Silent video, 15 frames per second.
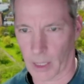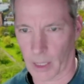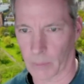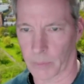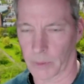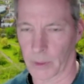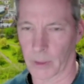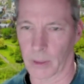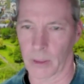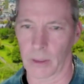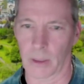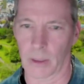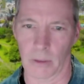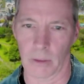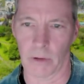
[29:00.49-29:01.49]
that up
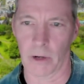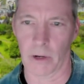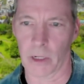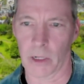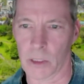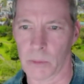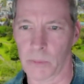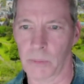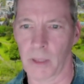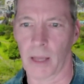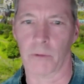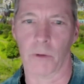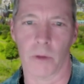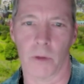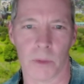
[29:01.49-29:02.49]
on the various
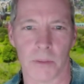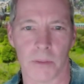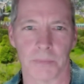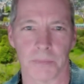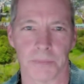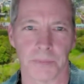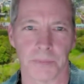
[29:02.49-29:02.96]
platforms.